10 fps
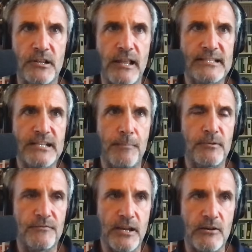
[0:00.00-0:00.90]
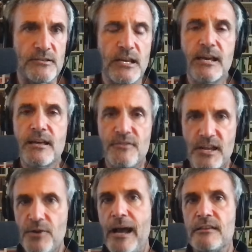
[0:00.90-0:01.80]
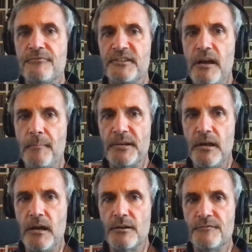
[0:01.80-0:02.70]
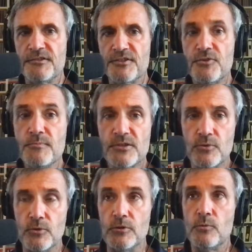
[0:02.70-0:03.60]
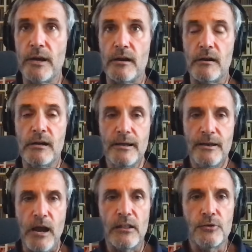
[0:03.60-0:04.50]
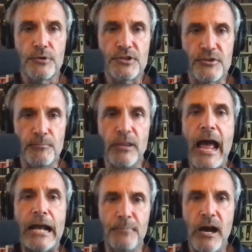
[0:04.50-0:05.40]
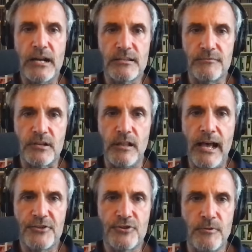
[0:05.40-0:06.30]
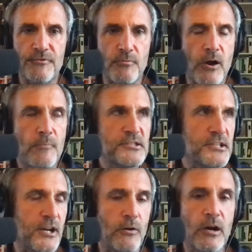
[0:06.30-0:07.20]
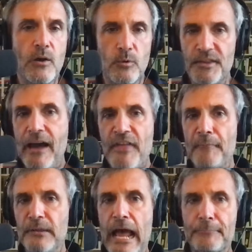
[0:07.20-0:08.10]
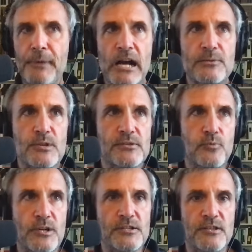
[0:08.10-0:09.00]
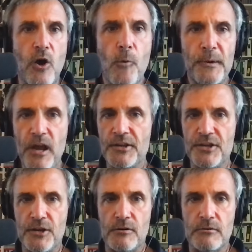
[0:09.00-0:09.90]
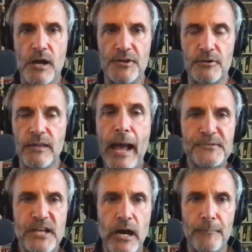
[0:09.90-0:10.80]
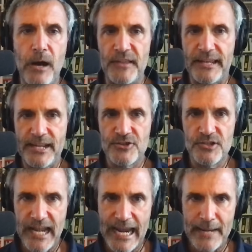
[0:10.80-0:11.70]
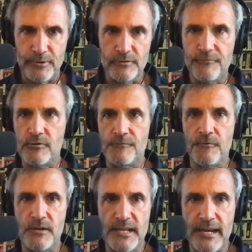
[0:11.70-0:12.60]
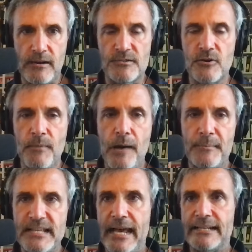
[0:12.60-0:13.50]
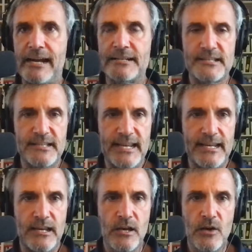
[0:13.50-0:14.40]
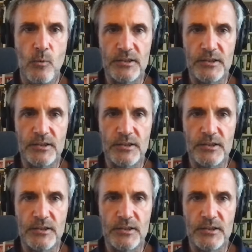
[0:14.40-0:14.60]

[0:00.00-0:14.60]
for the last couple of years. Then you had the phenomenon of Zoom school, where you know, I alluded to the black box of the classroom a few moments ago. Well, now that black box was was open on your on your laptop on the kitchen table for for a year, so mom and dad got to see